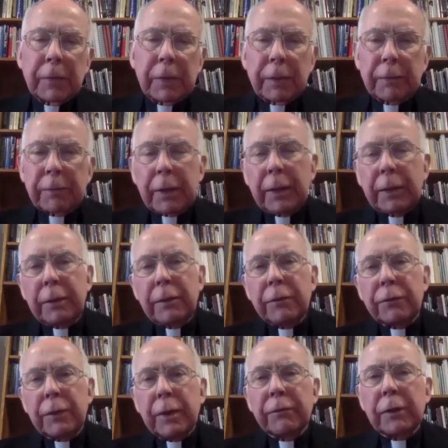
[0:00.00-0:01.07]

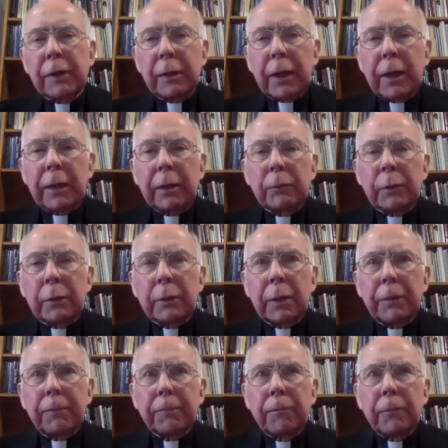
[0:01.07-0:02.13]
1879, when